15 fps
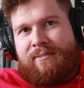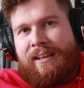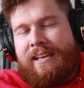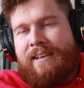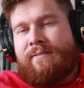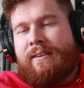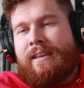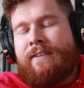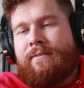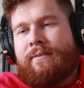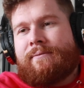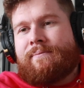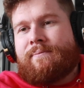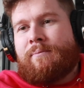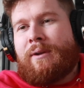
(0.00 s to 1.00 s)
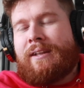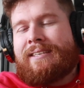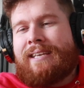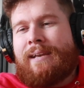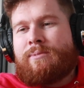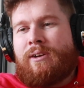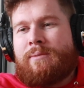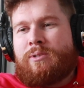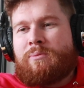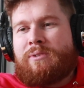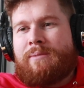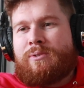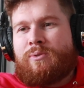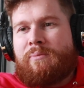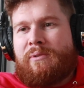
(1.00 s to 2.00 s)
Like even, even, but at the same time,
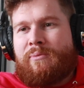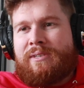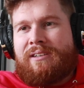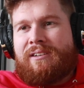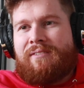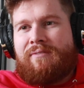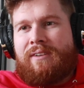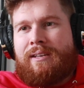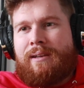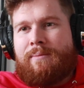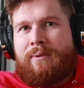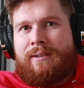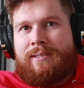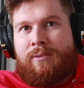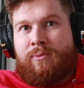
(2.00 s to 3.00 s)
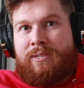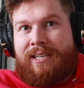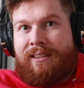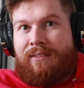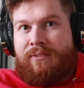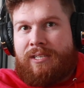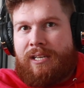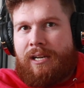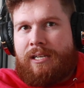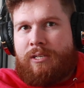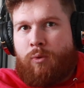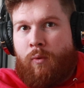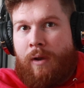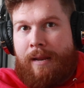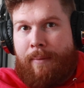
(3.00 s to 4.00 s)
sometimes swimming was inconvenient because then once again, the facilities were
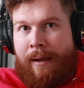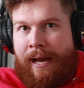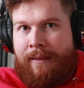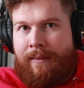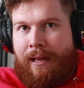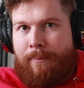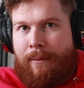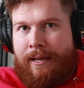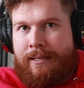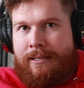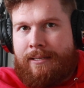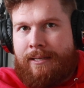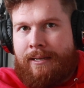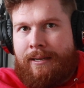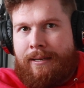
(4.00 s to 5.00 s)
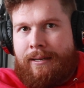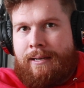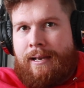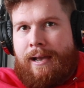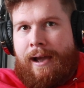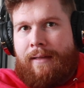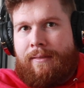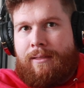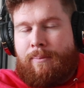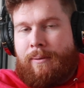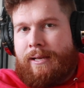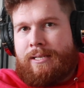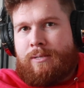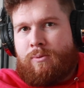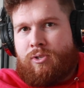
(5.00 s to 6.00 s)
really bad in that place and the
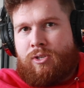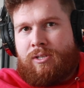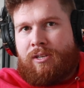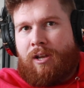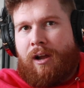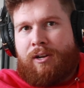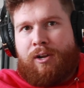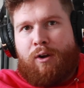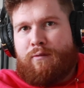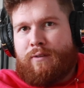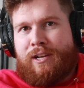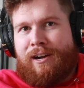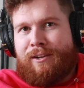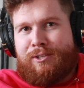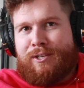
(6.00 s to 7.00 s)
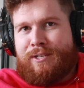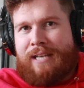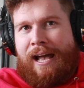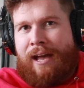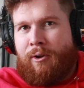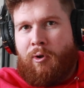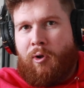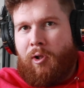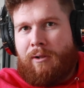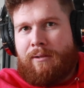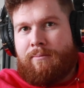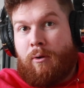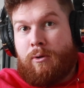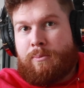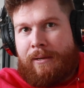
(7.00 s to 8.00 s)
place was just not COVID conscious at all.
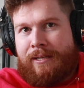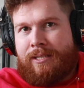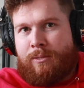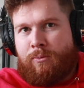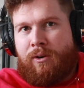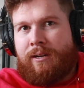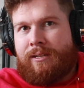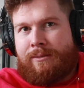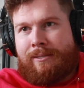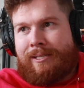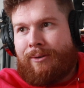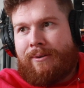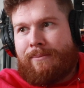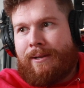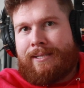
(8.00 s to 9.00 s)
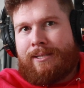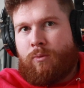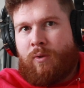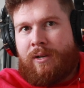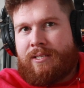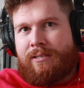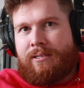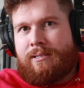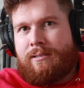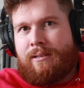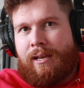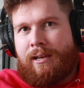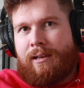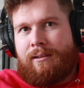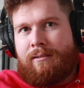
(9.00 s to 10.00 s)
Most places were, this was the only place that wasn't.
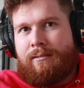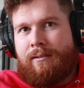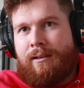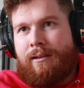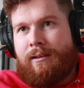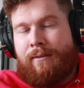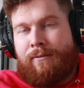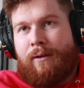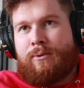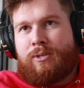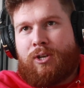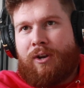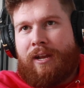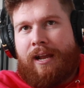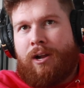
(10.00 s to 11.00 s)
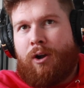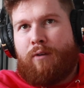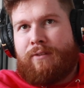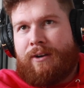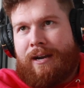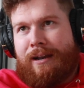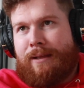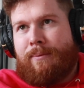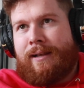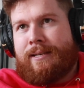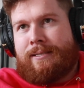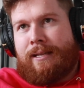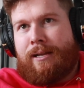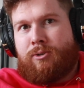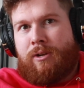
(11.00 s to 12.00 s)
Like if I was going to get COVID in any place
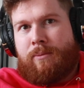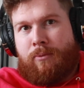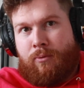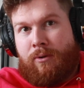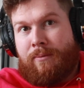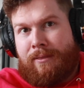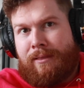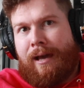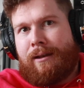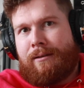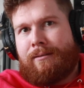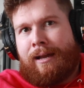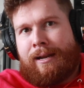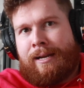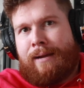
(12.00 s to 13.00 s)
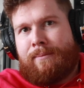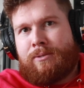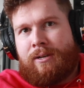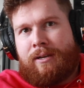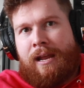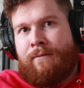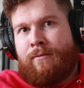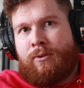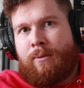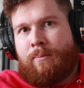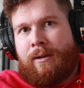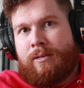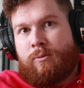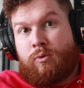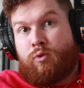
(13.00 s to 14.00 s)
on that trip, it would have been that, that campsite. Every other
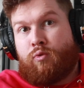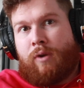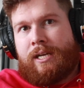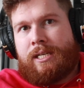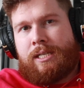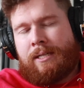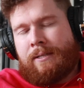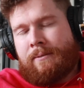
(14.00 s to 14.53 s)
place was great.